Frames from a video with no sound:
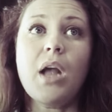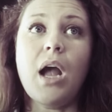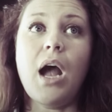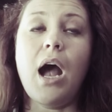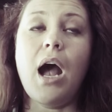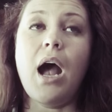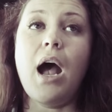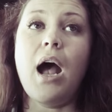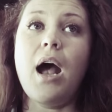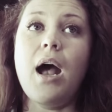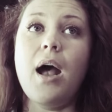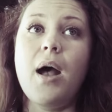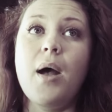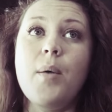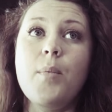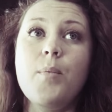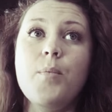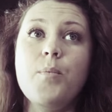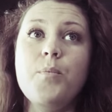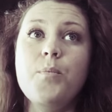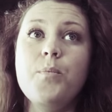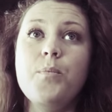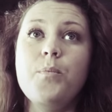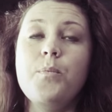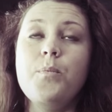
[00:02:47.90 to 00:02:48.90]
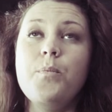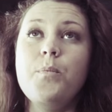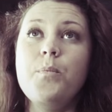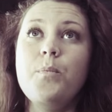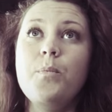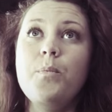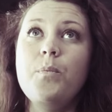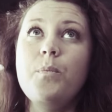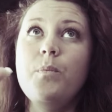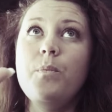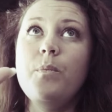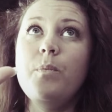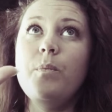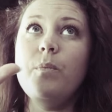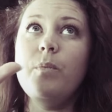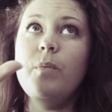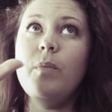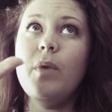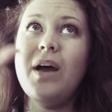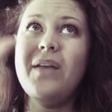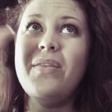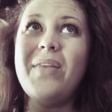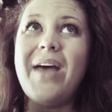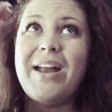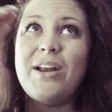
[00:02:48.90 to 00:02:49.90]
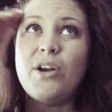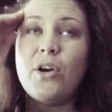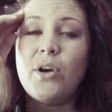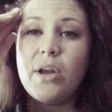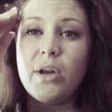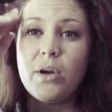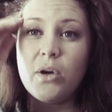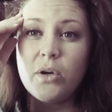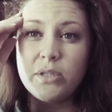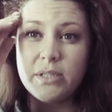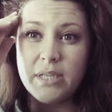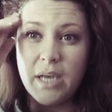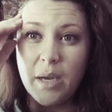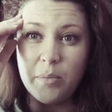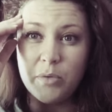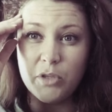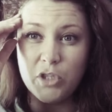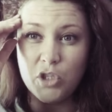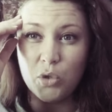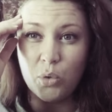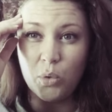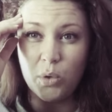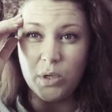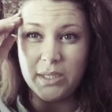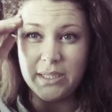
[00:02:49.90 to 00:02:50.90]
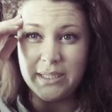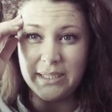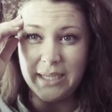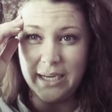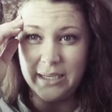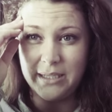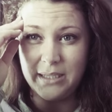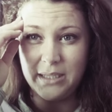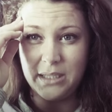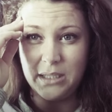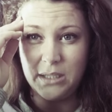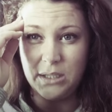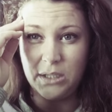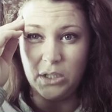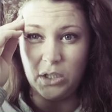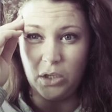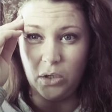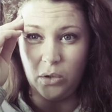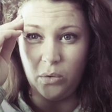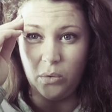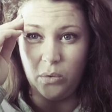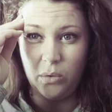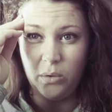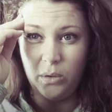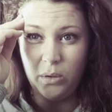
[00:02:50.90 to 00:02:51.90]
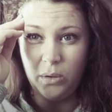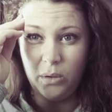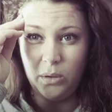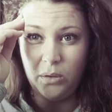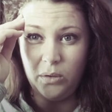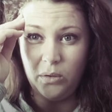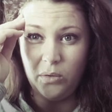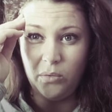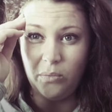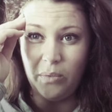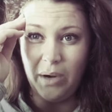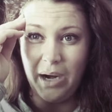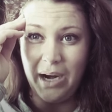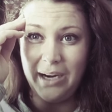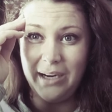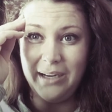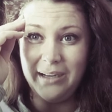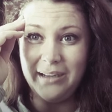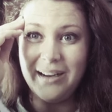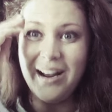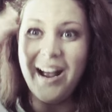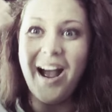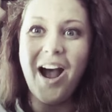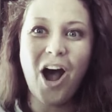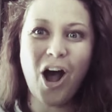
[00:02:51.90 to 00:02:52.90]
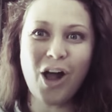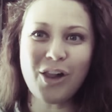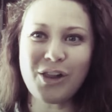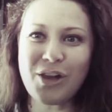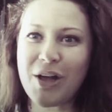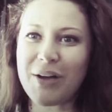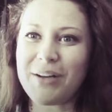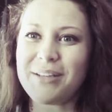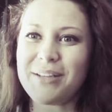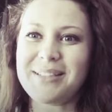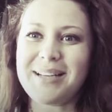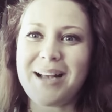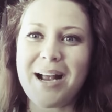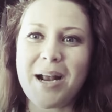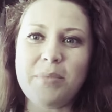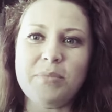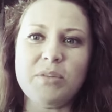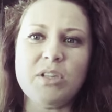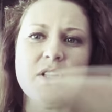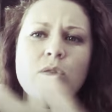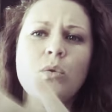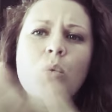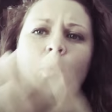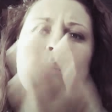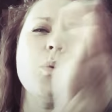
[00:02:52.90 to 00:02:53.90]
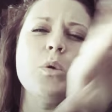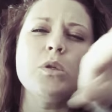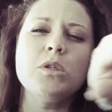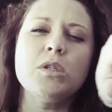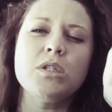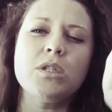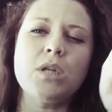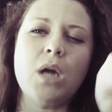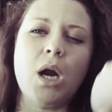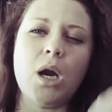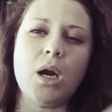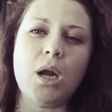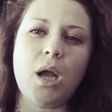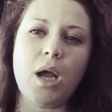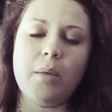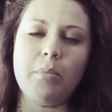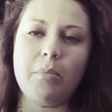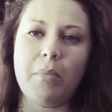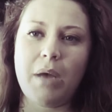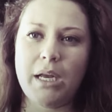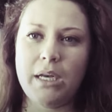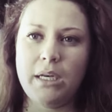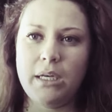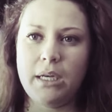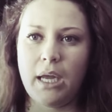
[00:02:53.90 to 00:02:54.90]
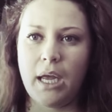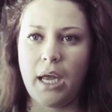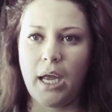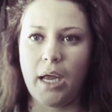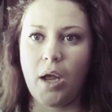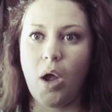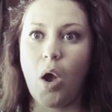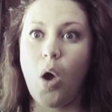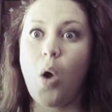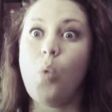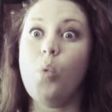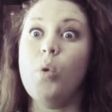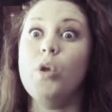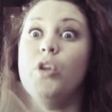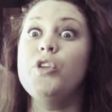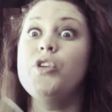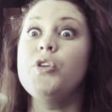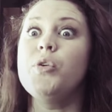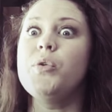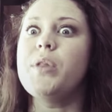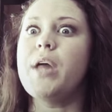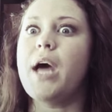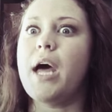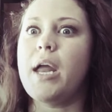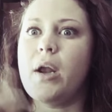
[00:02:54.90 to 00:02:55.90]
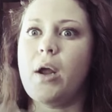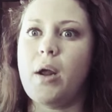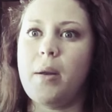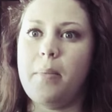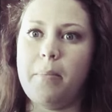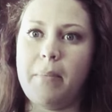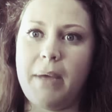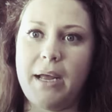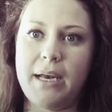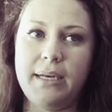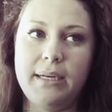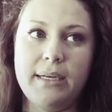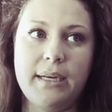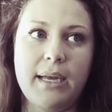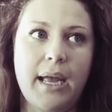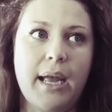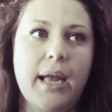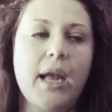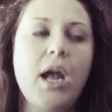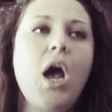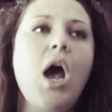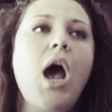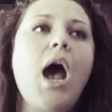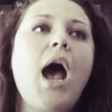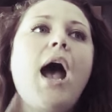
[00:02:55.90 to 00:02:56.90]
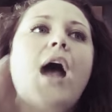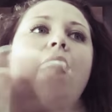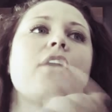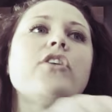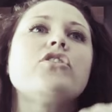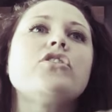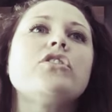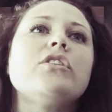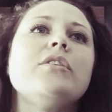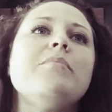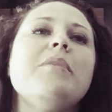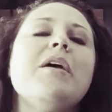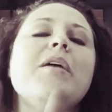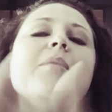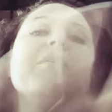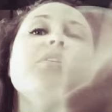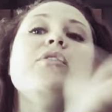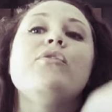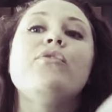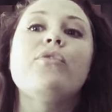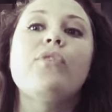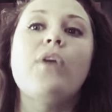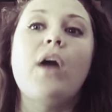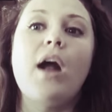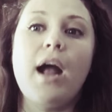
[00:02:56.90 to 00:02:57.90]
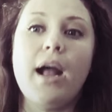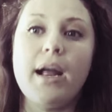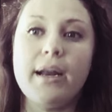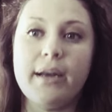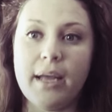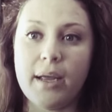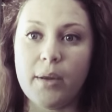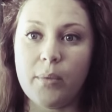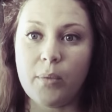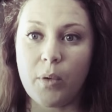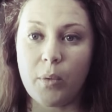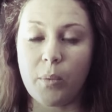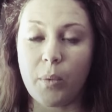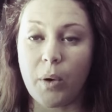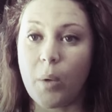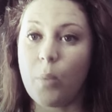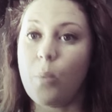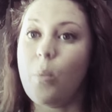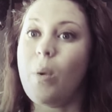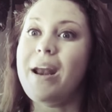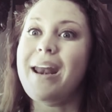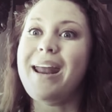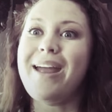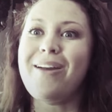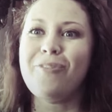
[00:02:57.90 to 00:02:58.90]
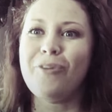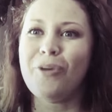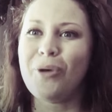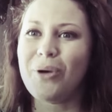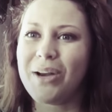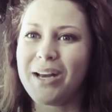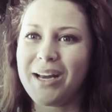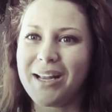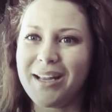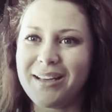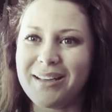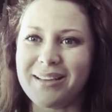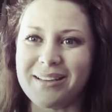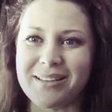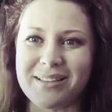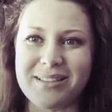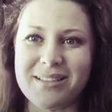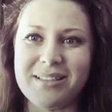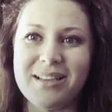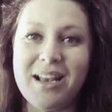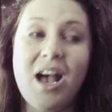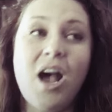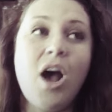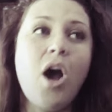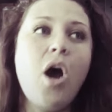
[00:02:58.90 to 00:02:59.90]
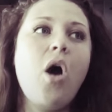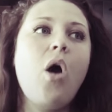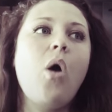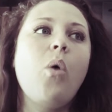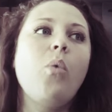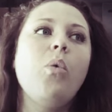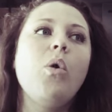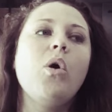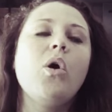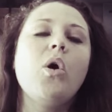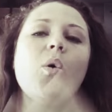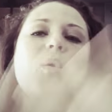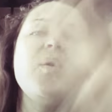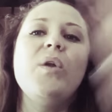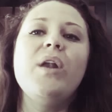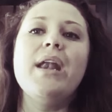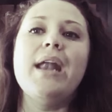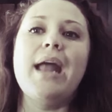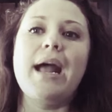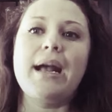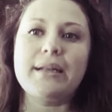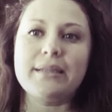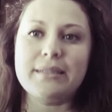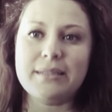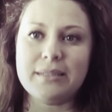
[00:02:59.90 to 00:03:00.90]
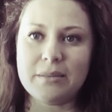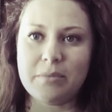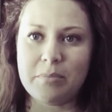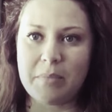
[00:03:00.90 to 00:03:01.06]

that your inner saboteur says to you, right? A lot of times we'll start on Monday. Oh, we'll do that on Monday. Actually, maybe Friday will work, whatever it is. Oh, we'll go next